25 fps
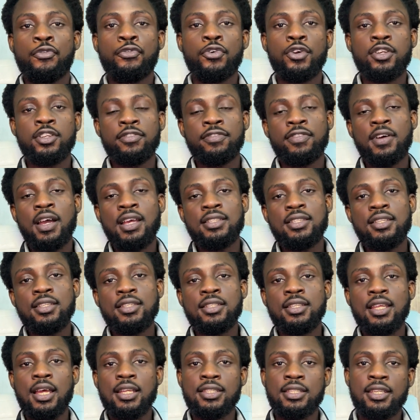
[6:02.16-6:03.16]
for devices
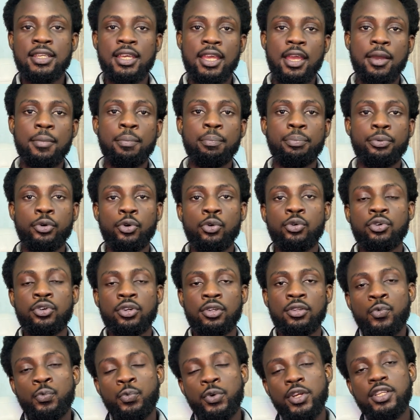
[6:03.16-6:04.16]
that came
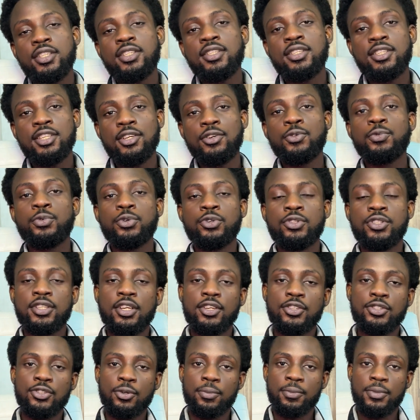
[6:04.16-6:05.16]
broken, which still will
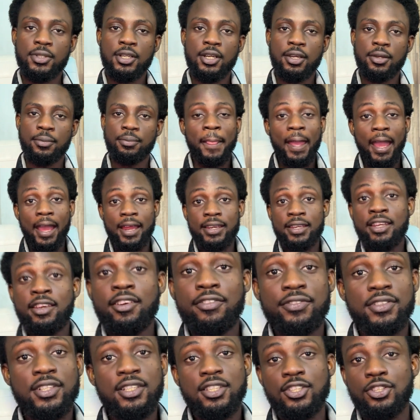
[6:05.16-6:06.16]
take some time. And
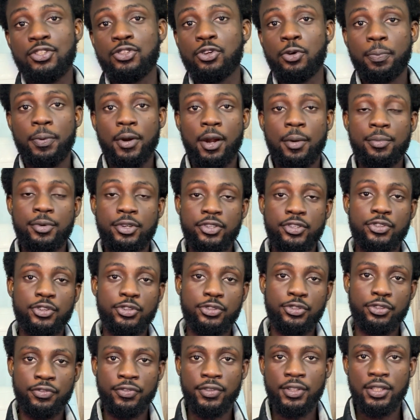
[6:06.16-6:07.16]
if this is your primary
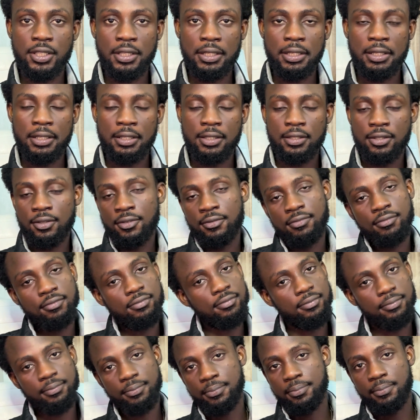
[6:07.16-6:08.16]
source of internet,
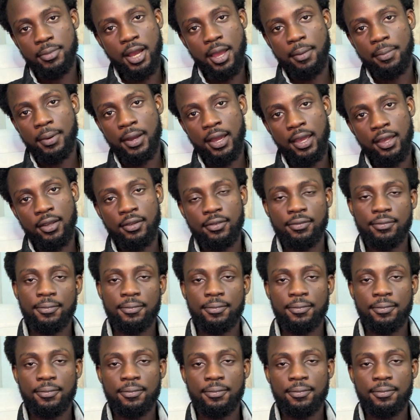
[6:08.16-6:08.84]
Bye bye.